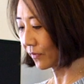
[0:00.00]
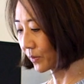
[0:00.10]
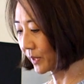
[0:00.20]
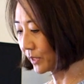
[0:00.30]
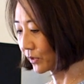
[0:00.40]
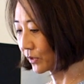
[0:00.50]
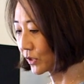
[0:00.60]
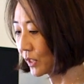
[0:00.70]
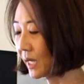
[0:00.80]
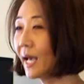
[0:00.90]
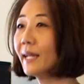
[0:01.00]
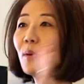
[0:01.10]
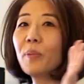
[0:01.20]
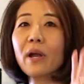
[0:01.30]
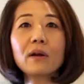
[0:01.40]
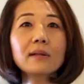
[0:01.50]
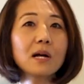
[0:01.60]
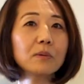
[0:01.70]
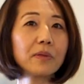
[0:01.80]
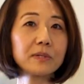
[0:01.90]
of the research. Now,
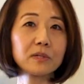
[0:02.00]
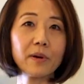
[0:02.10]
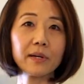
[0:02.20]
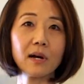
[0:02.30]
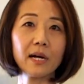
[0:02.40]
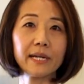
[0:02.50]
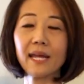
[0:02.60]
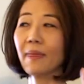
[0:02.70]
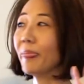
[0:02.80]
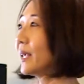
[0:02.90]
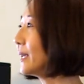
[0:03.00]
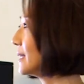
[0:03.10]
parallel with what's going on in the